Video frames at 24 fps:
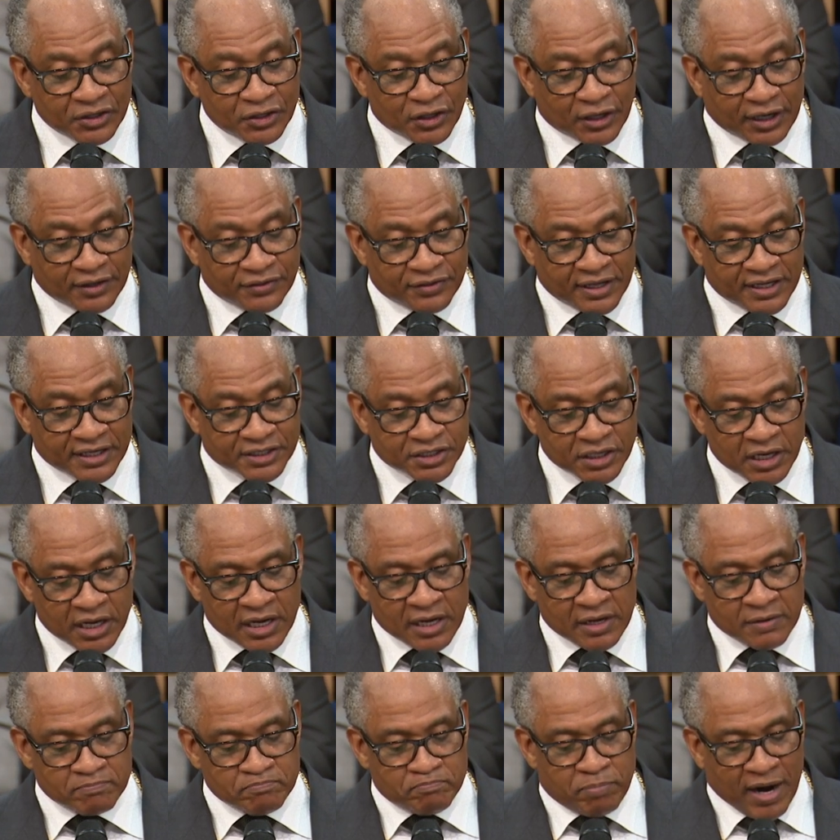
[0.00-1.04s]
look at this,
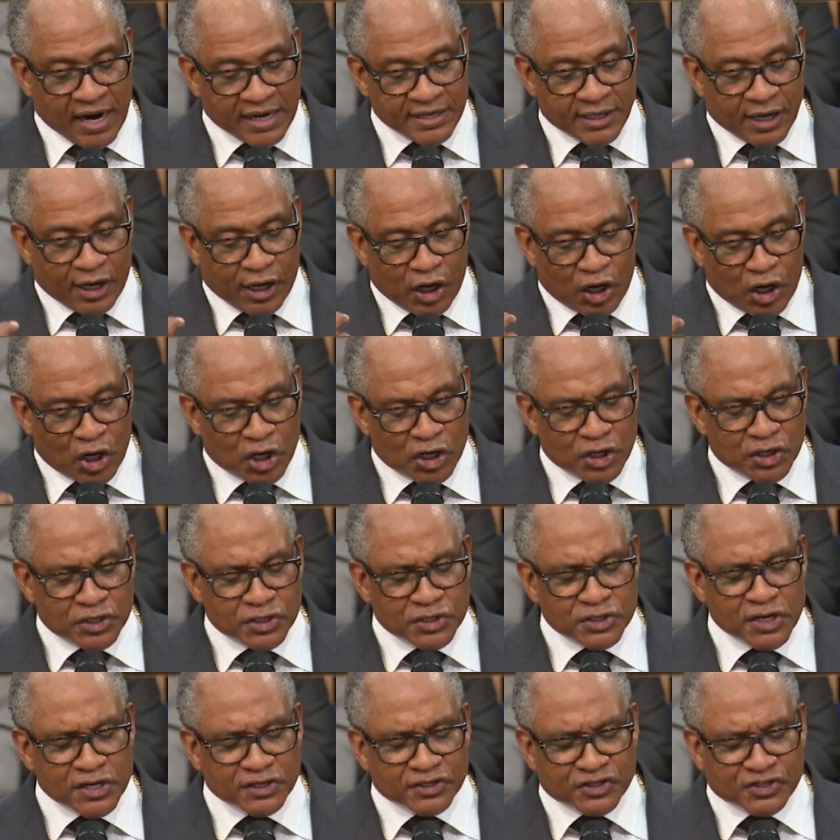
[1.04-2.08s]
but
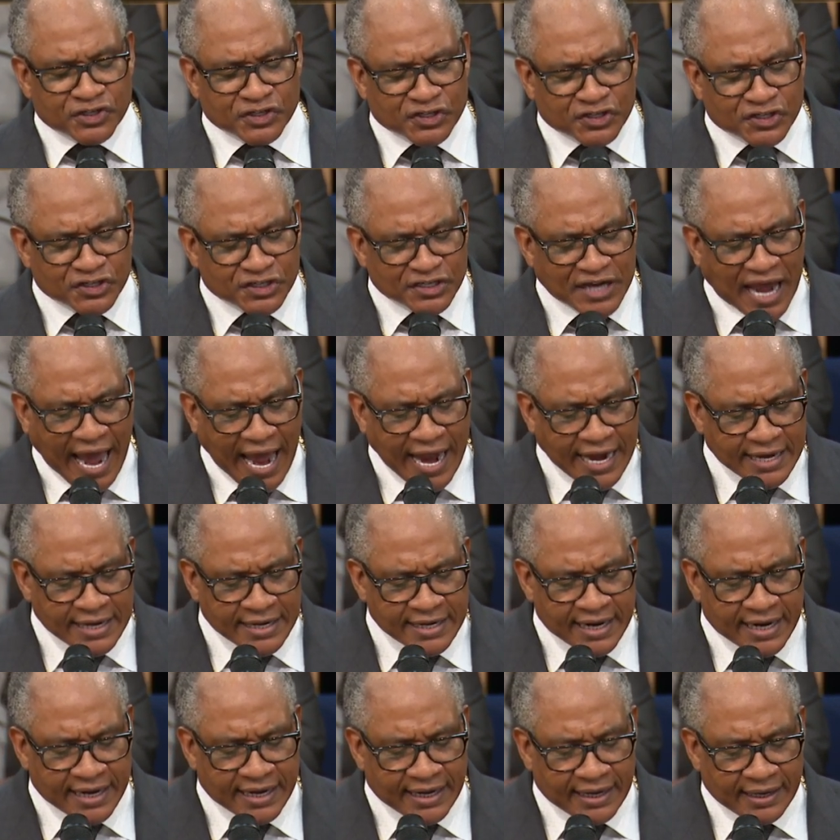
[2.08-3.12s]

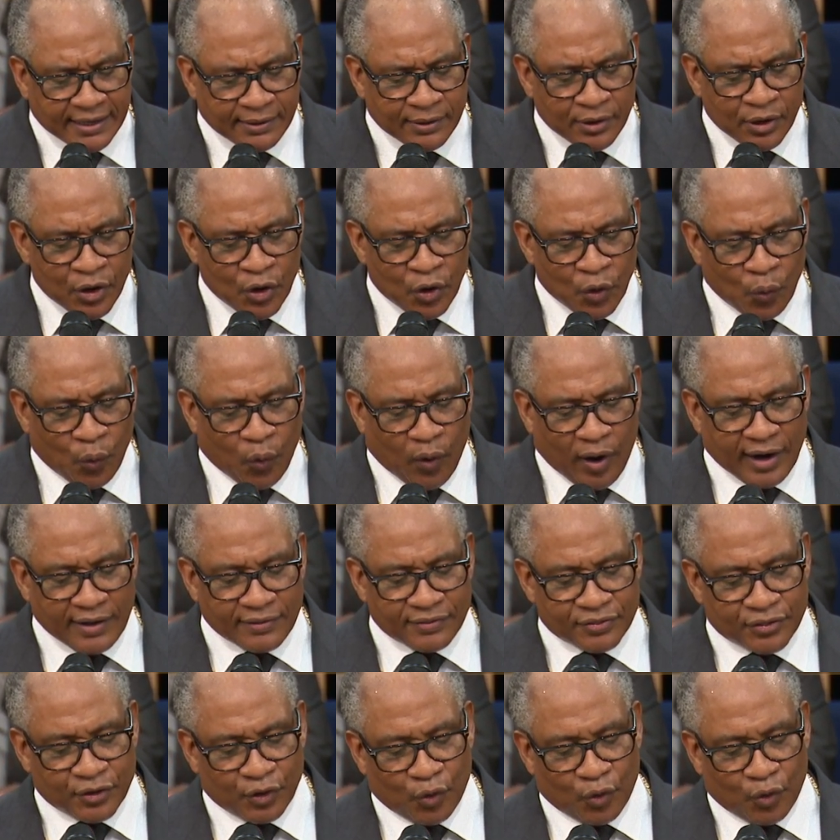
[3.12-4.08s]
understanding what the